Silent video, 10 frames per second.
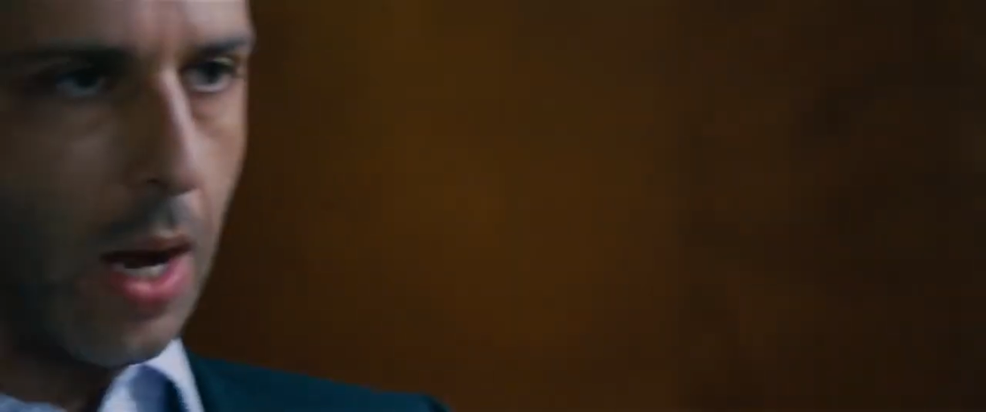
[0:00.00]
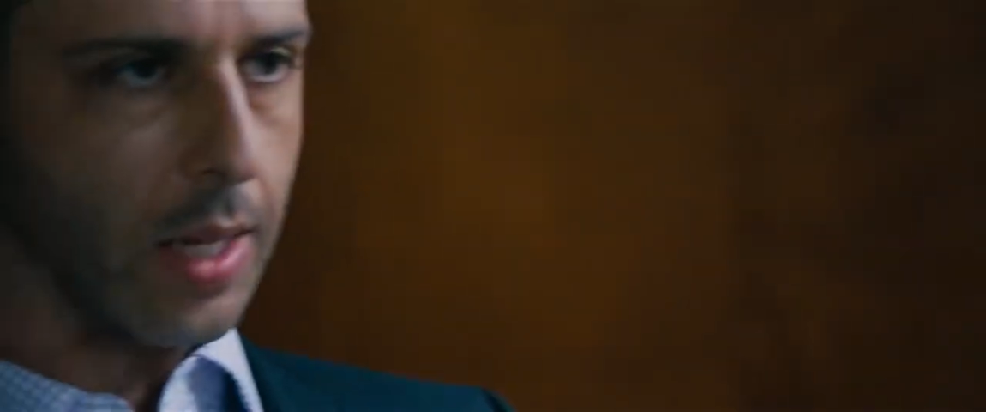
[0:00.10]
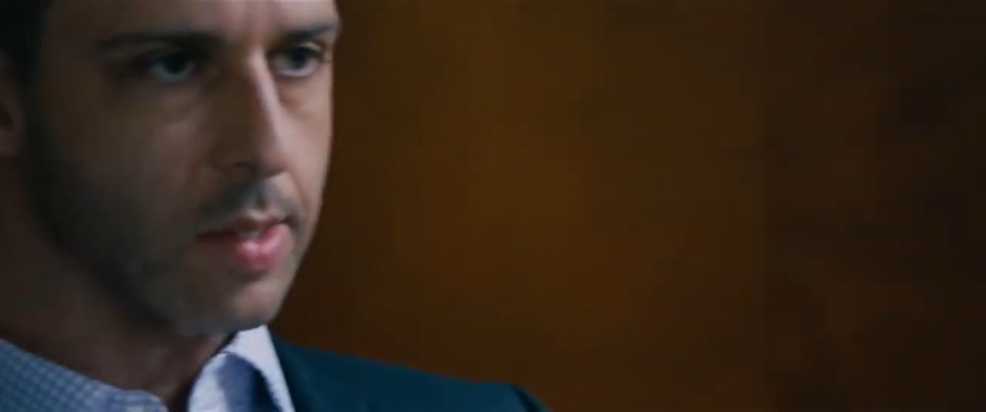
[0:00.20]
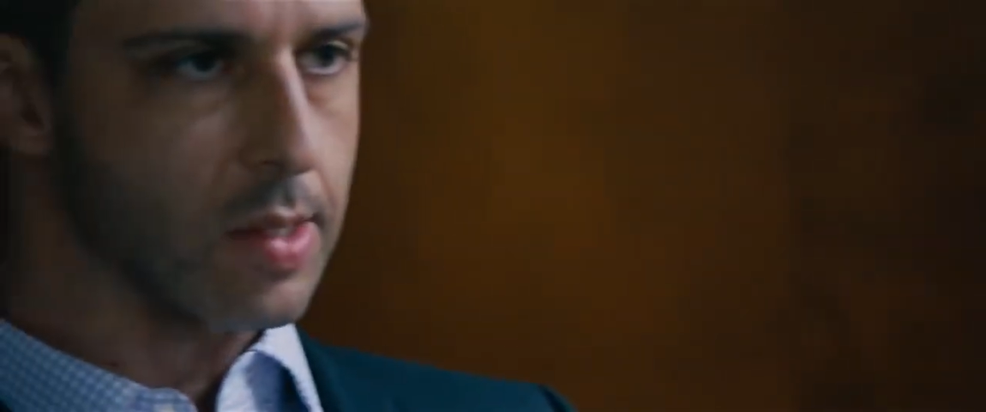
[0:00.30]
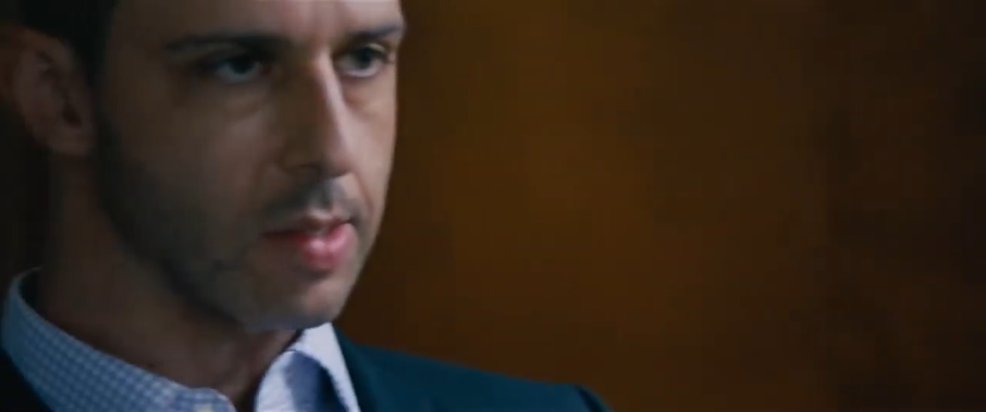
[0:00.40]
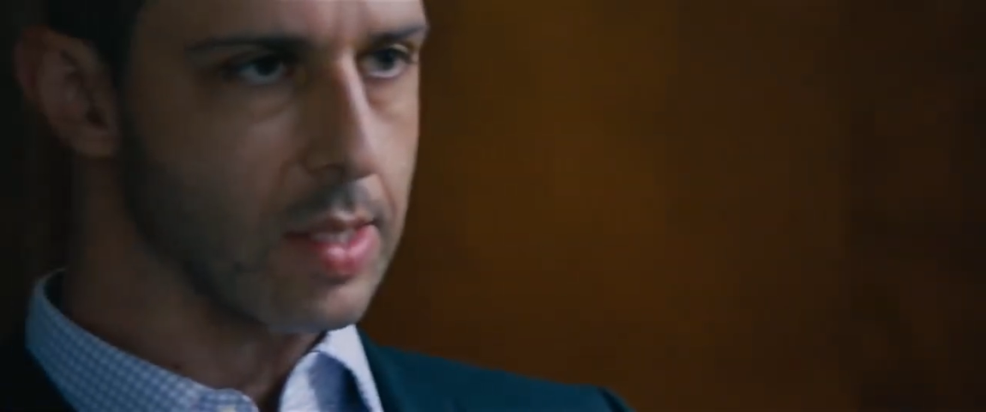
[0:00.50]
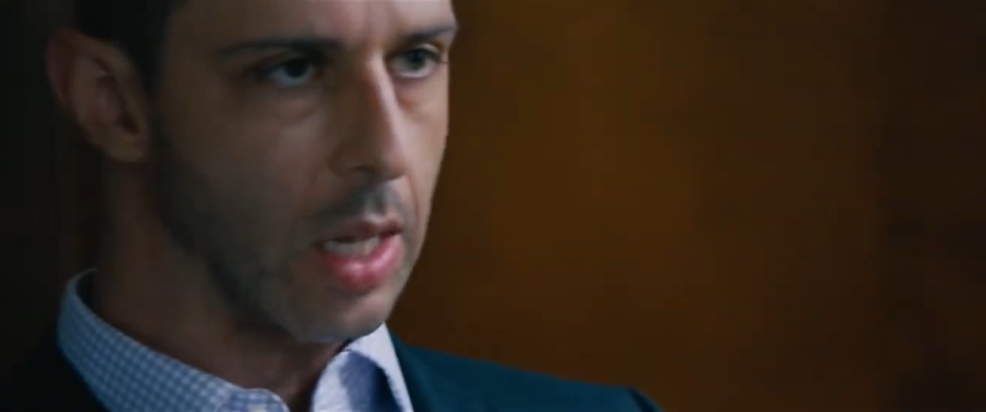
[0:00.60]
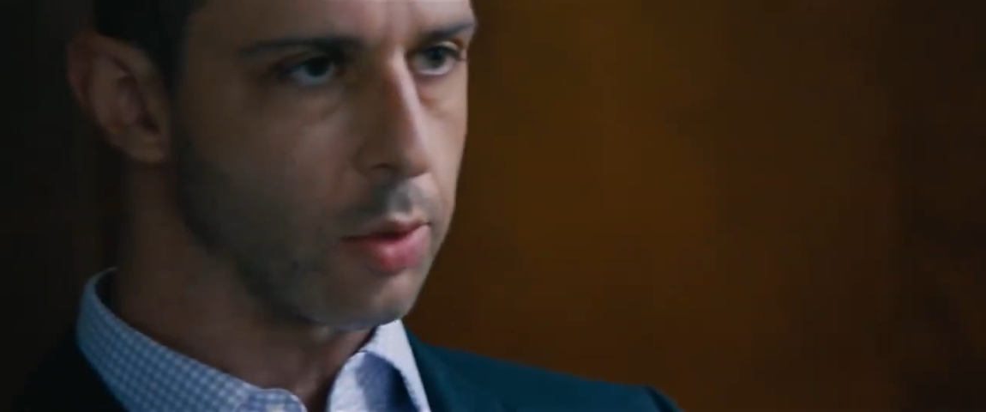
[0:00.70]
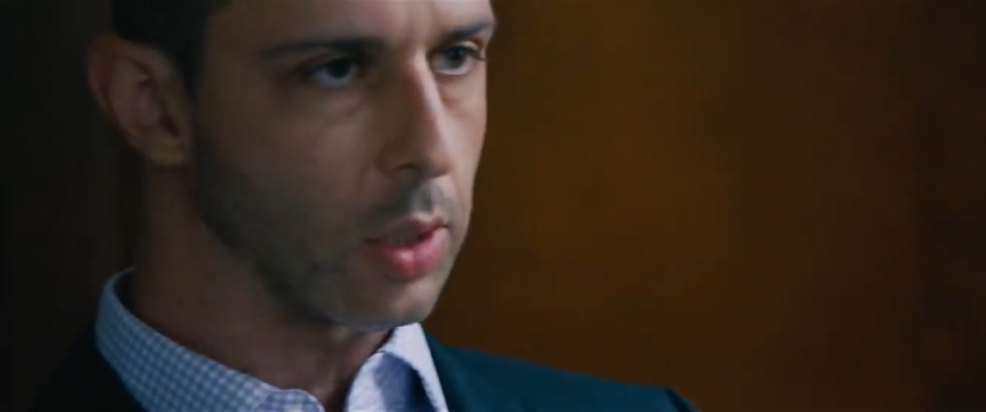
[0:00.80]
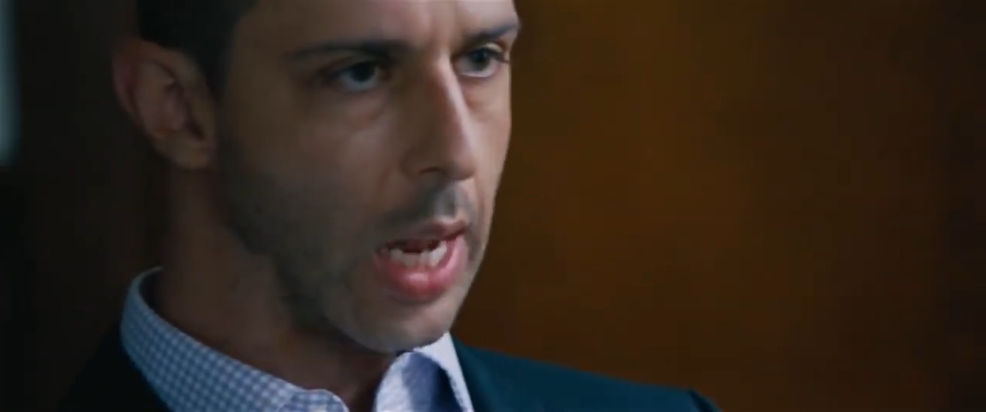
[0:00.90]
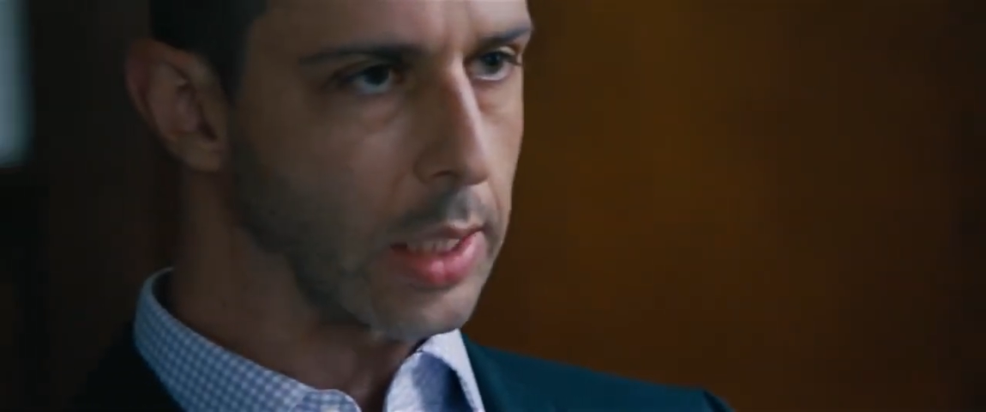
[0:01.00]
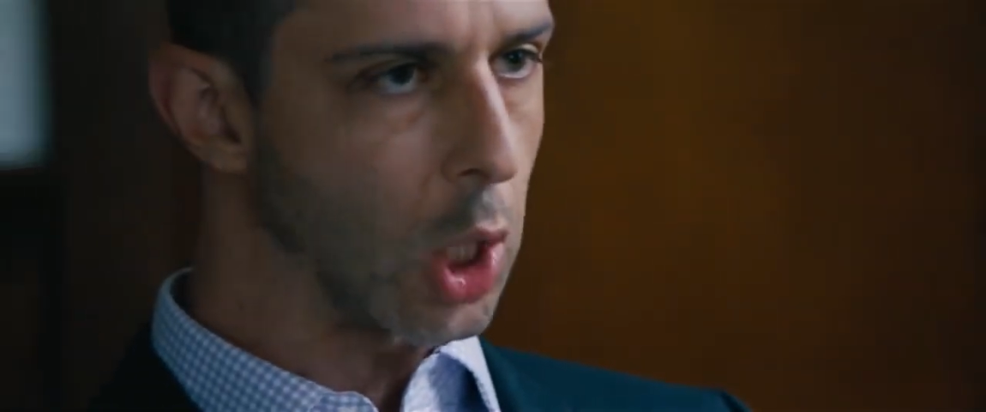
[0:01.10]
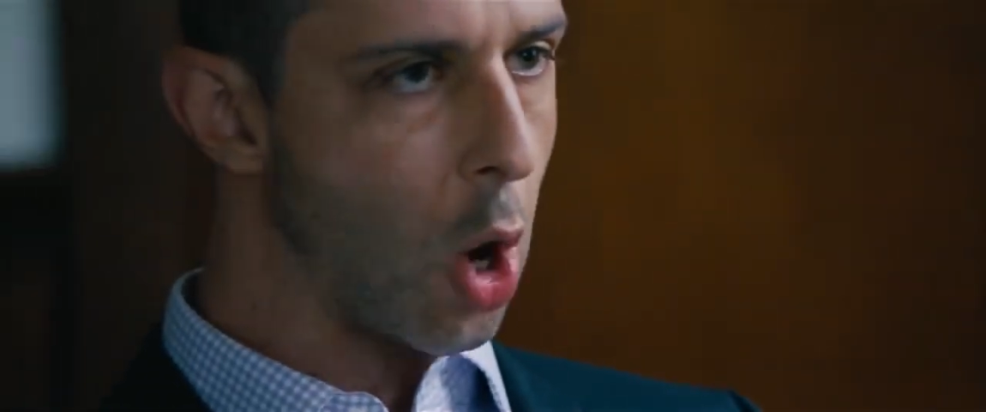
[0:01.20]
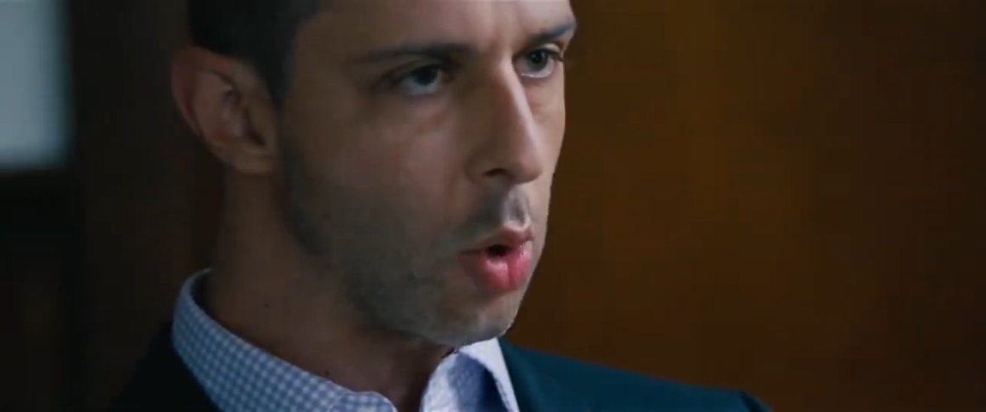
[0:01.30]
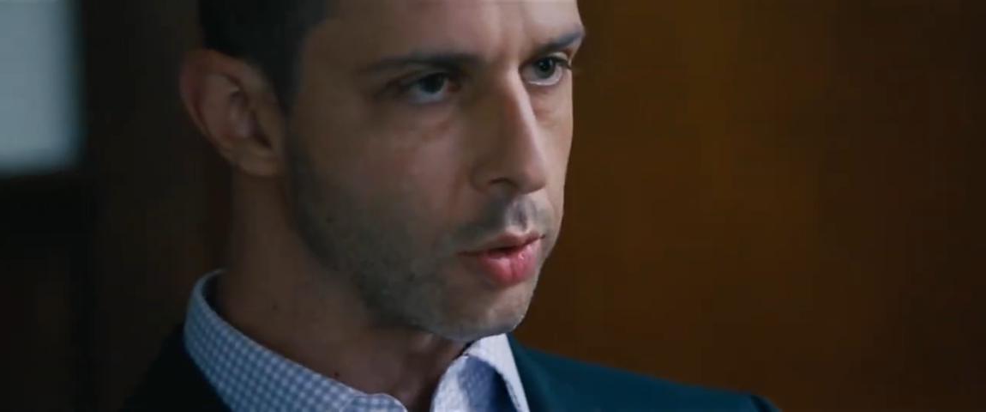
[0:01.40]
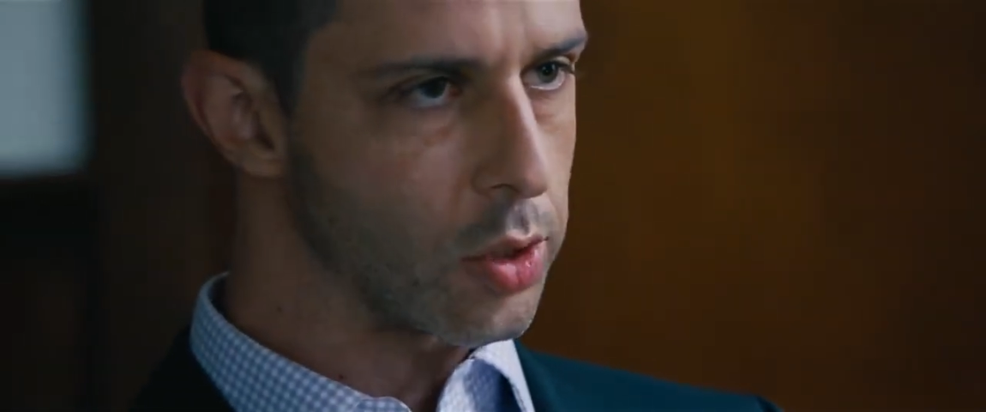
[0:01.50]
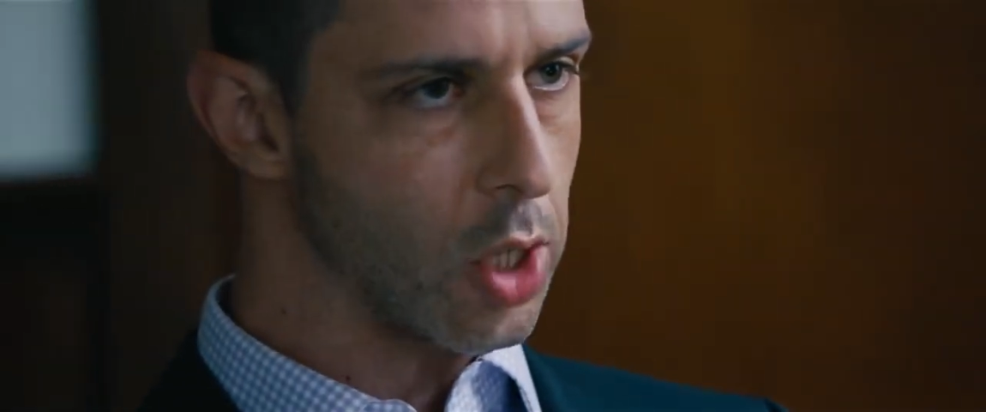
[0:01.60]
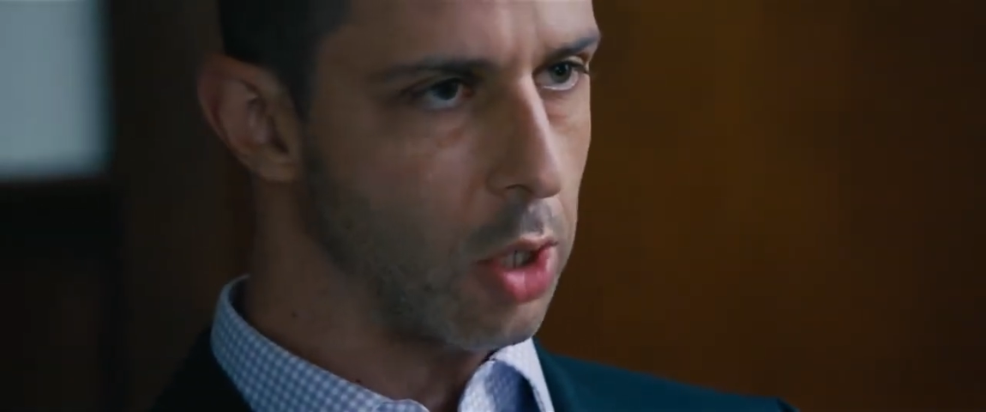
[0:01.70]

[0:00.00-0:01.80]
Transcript: bonds since mm. the underlying loans